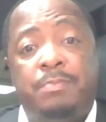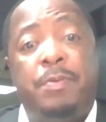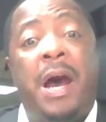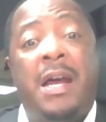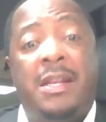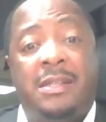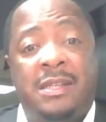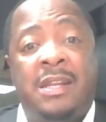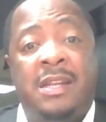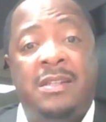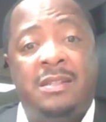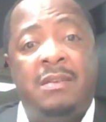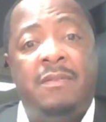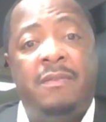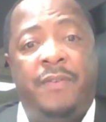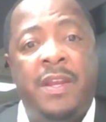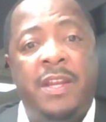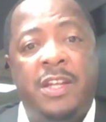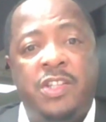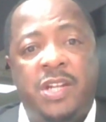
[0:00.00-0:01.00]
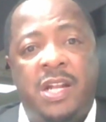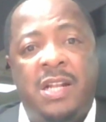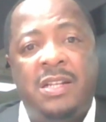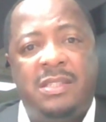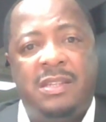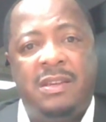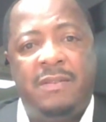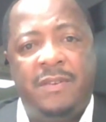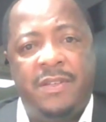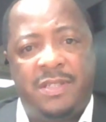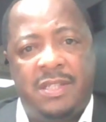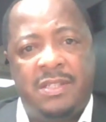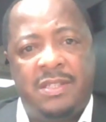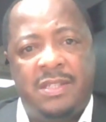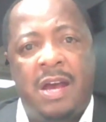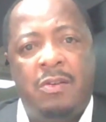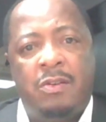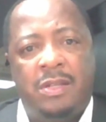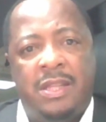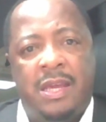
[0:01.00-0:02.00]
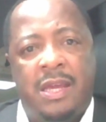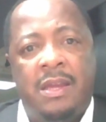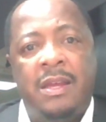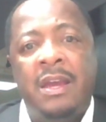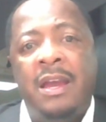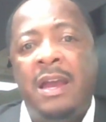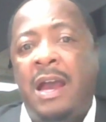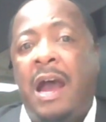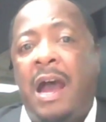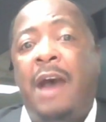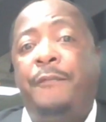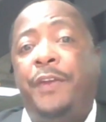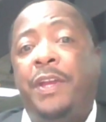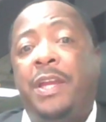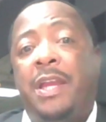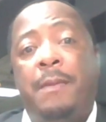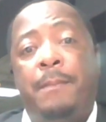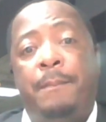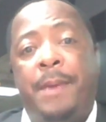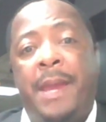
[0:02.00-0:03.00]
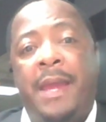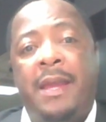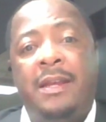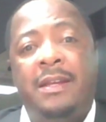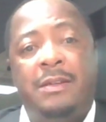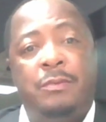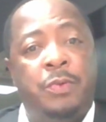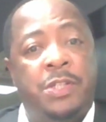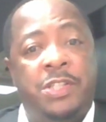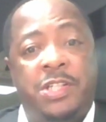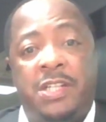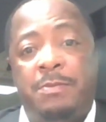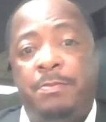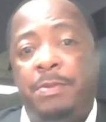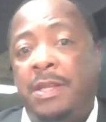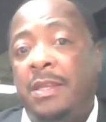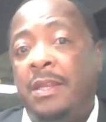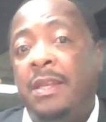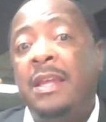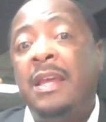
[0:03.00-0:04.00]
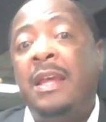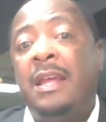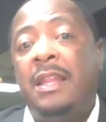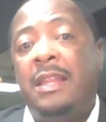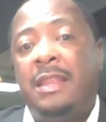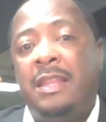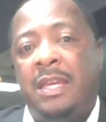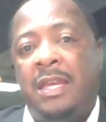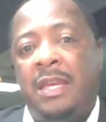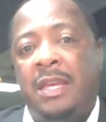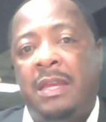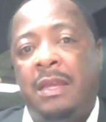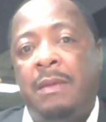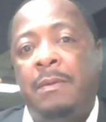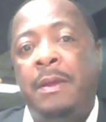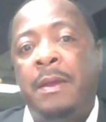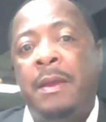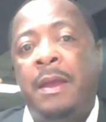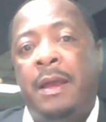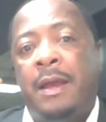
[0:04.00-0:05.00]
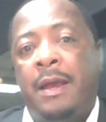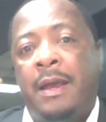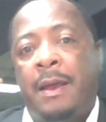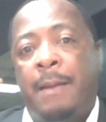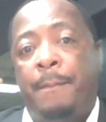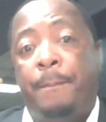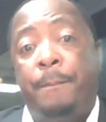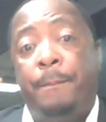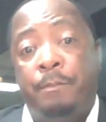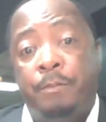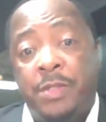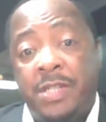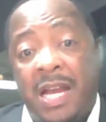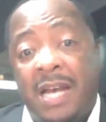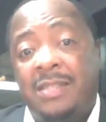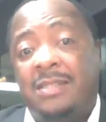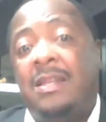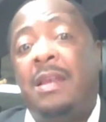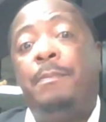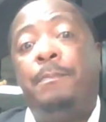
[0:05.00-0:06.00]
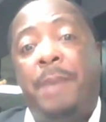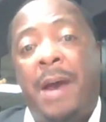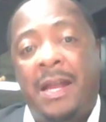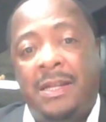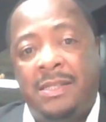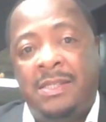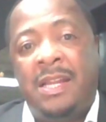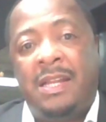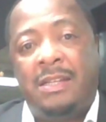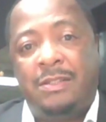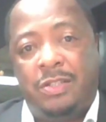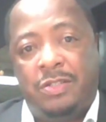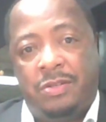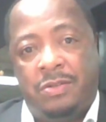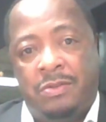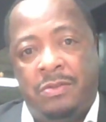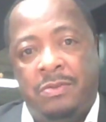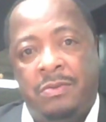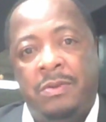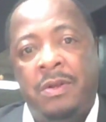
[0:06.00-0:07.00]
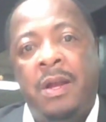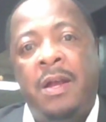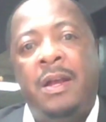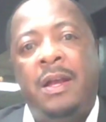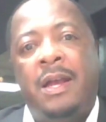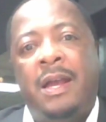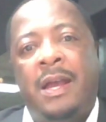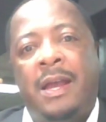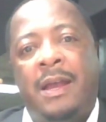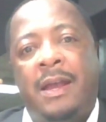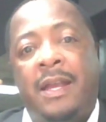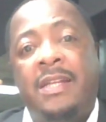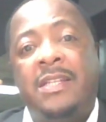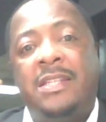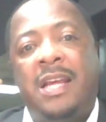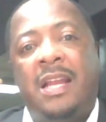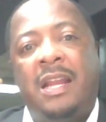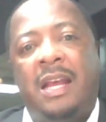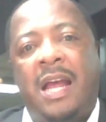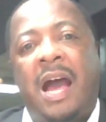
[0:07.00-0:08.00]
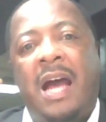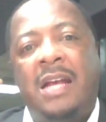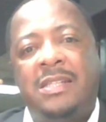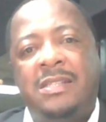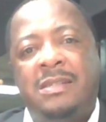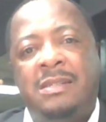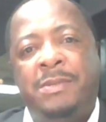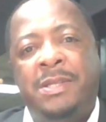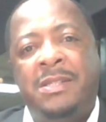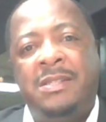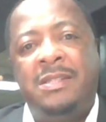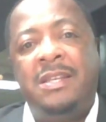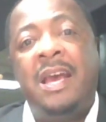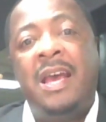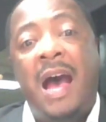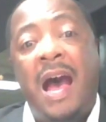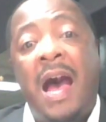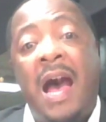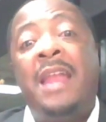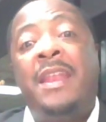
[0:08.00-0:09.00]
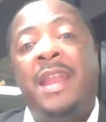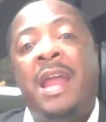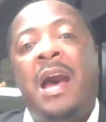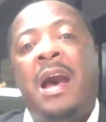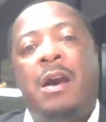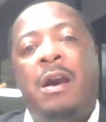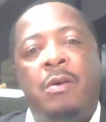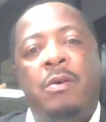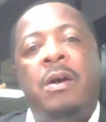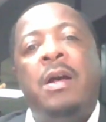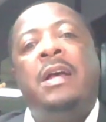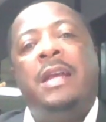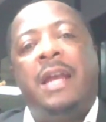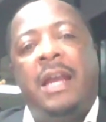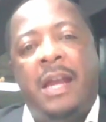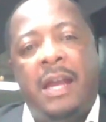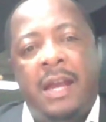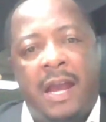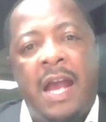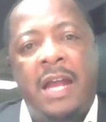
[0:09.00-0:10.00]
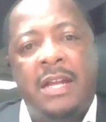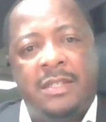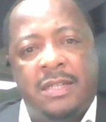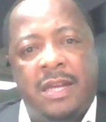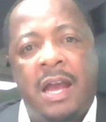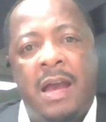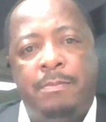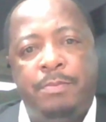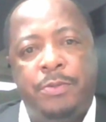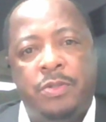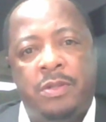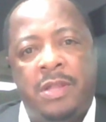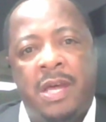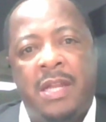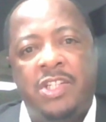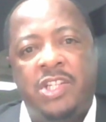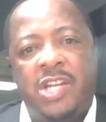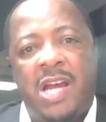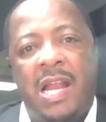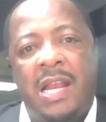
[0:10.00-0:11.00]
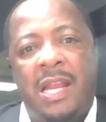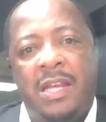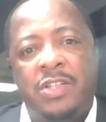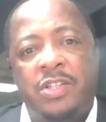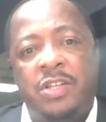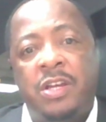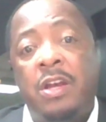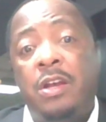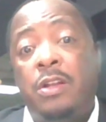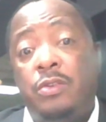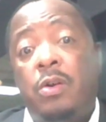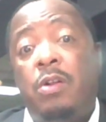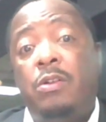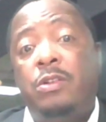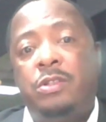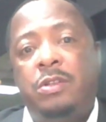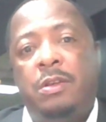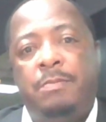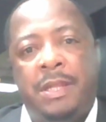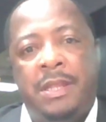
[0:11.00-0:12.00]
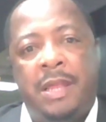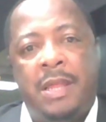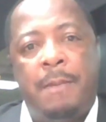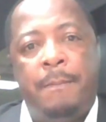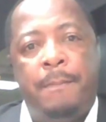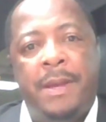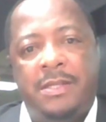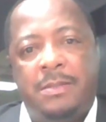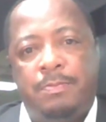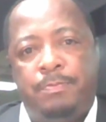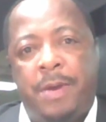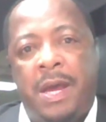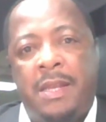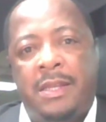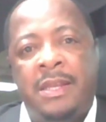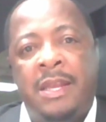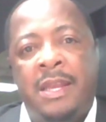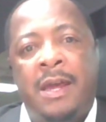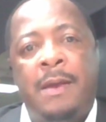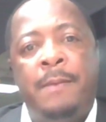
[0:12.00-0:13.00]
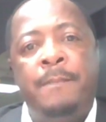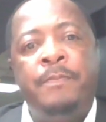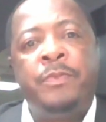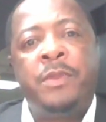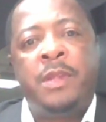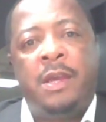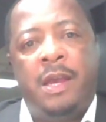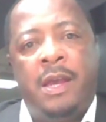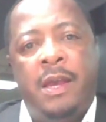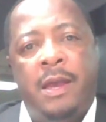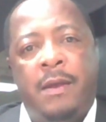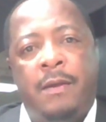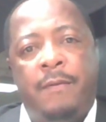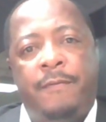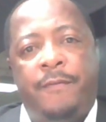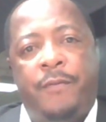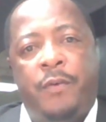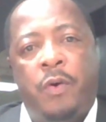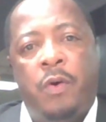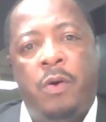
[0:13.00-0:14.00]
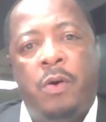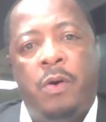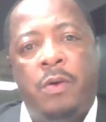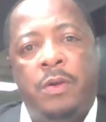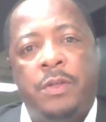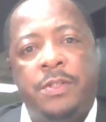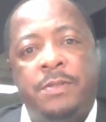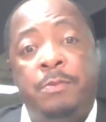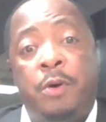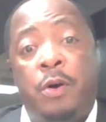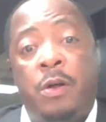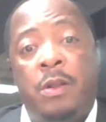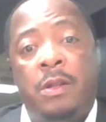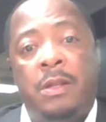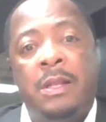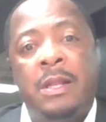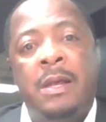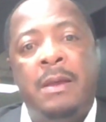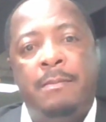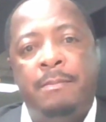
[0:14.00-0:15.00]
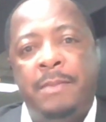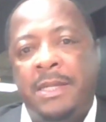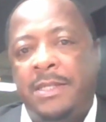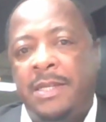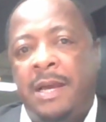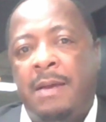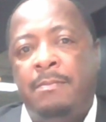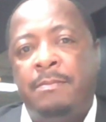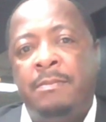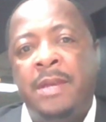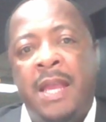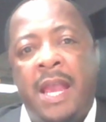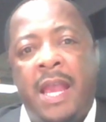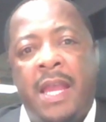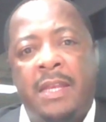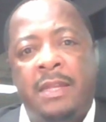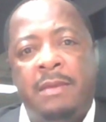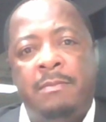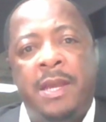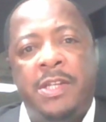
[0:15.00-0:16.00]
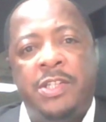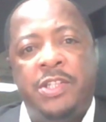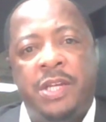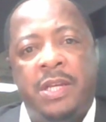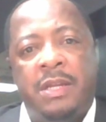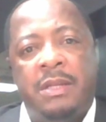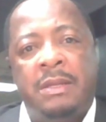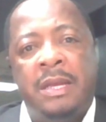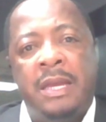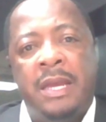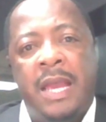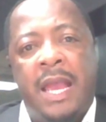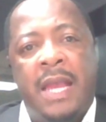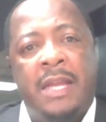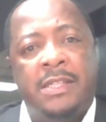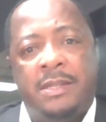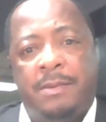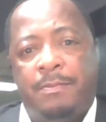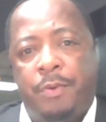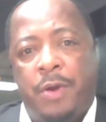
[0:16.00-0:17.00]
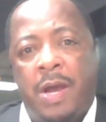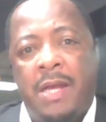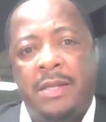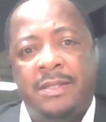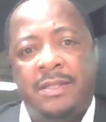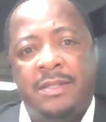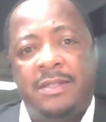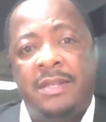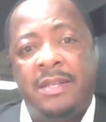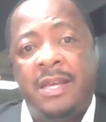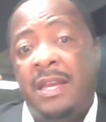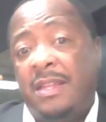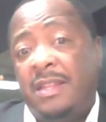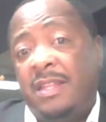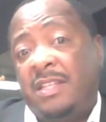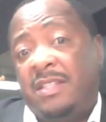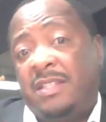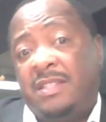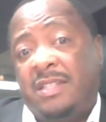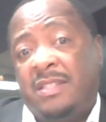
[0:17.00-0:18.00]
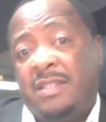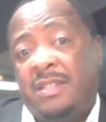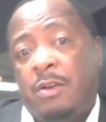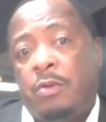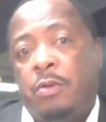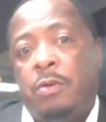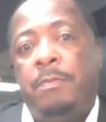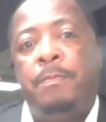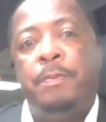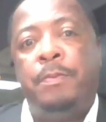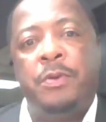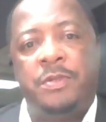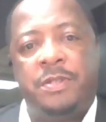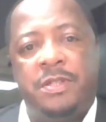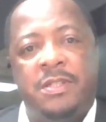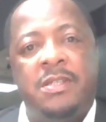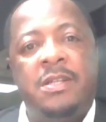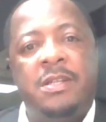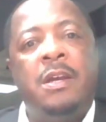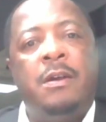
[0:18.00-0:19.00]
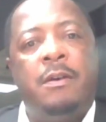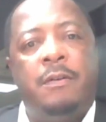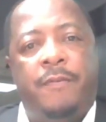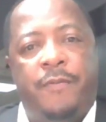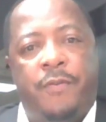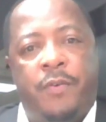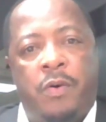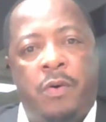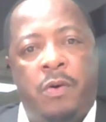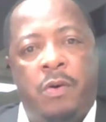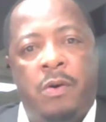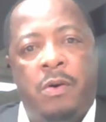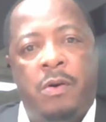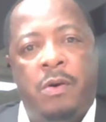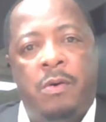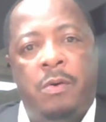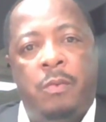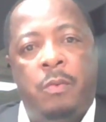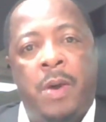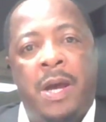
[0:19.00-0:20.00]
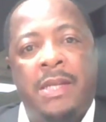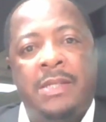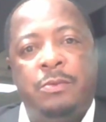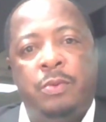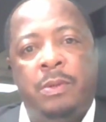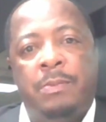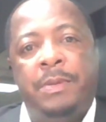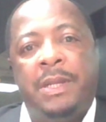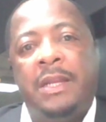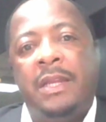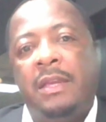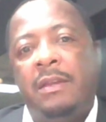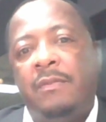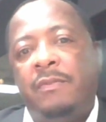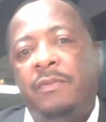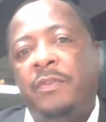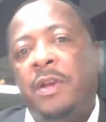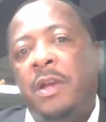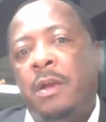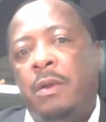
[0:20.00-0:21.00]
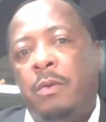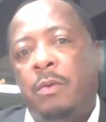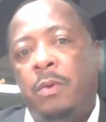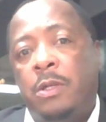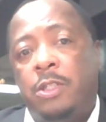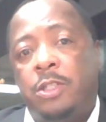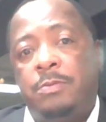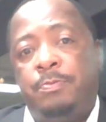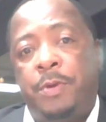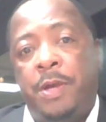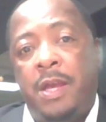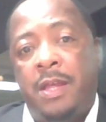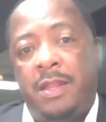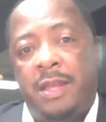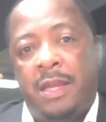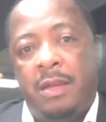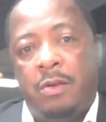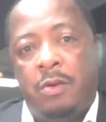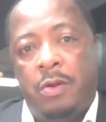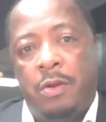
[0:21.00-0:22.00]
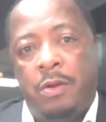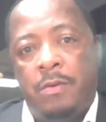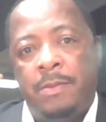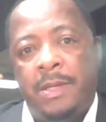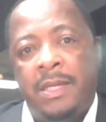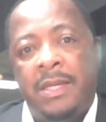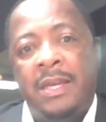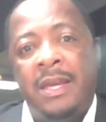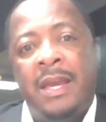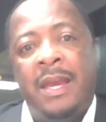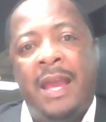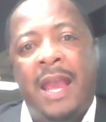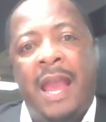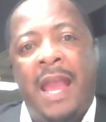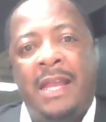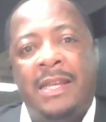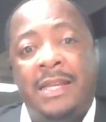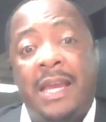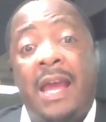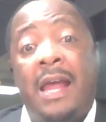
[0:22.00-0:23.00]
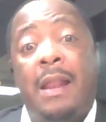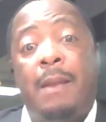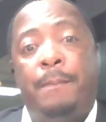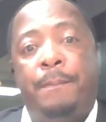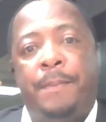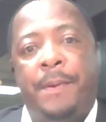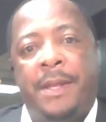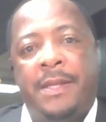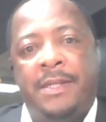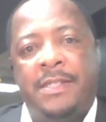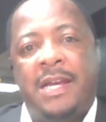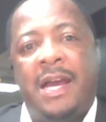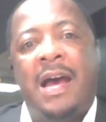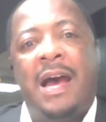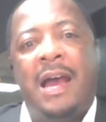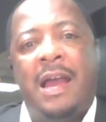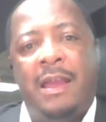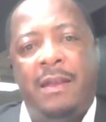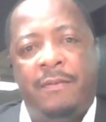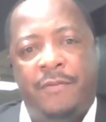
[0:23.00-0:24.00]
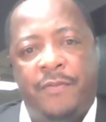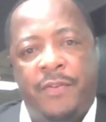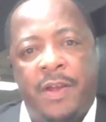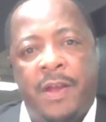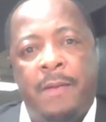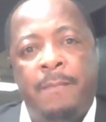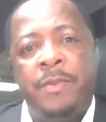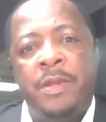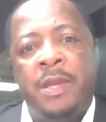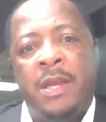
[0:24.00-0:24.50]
partners and financial services out there. African Bank, which have been the trusted partner to uh, retail customers, are now uh, rising up to that challenge to also be the best partner uh, for small, medium, and emerging enterprises. This is a good boost for what we believe will spur the economy and help drive um,